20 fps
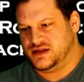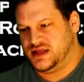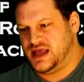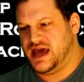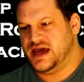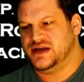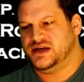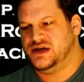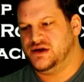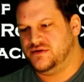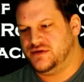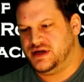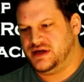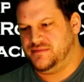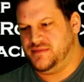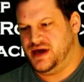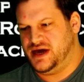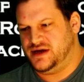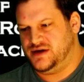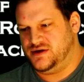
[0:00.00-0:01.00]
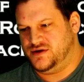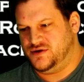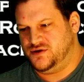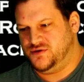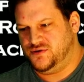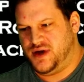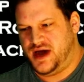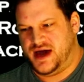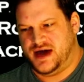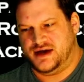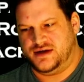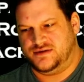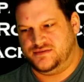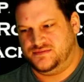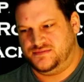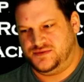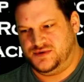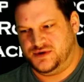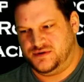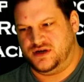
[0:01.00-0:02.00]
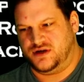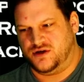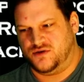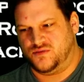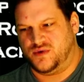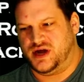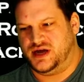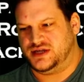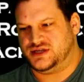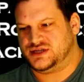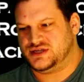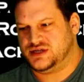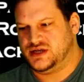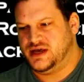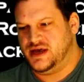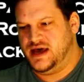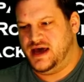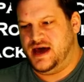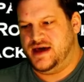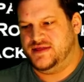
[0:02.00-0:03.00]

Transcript: landowning men who had political rights,